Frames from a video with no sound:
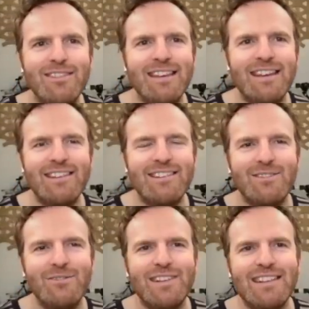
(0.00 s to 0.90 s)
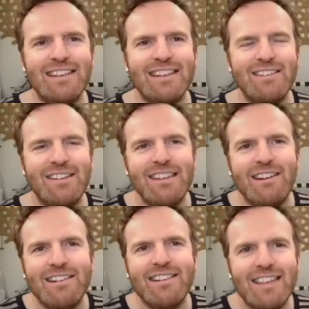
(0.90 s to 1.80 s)
things physically. Like
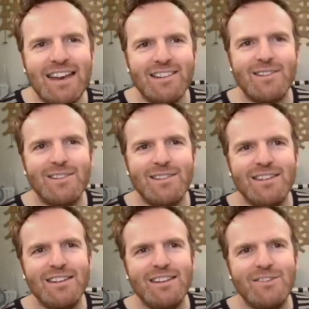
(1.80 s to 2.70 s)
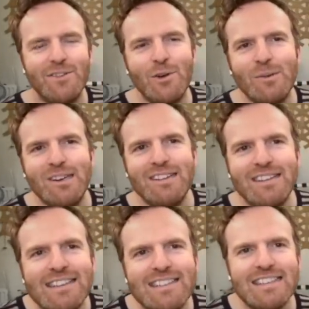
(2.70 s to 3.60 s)
there is that phenomenon,
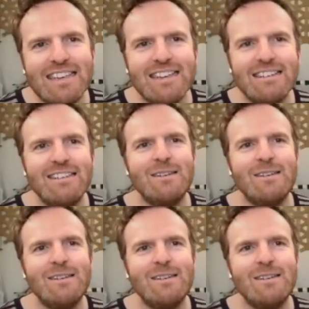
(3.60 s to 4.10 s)
isn't there?